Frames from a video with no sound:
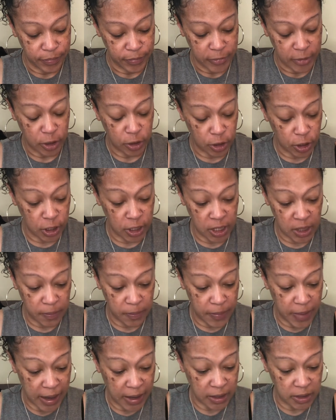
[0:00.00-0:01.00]
they're looking
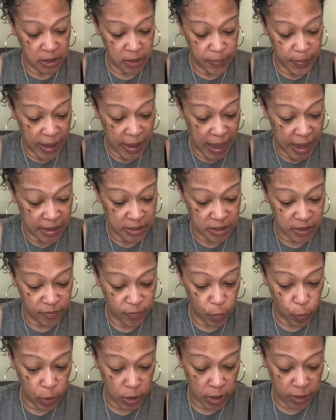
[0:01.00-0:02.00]
back at the past
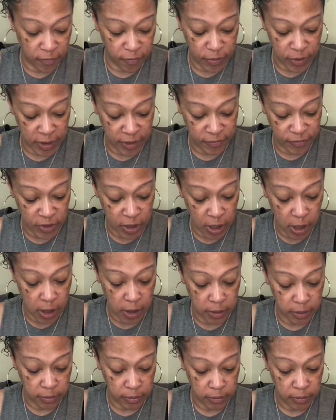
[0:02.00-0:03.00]
of whatever they've
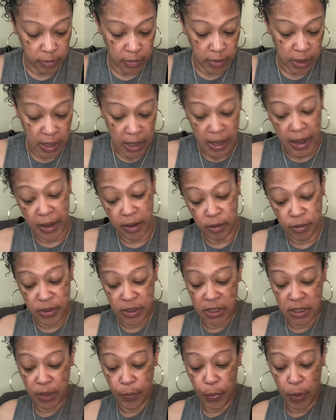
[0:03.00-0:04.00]
done. I don't
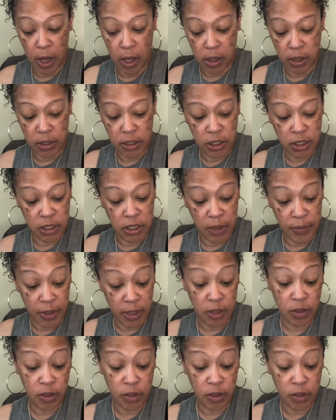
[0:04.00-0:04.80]
see apology. I mean, I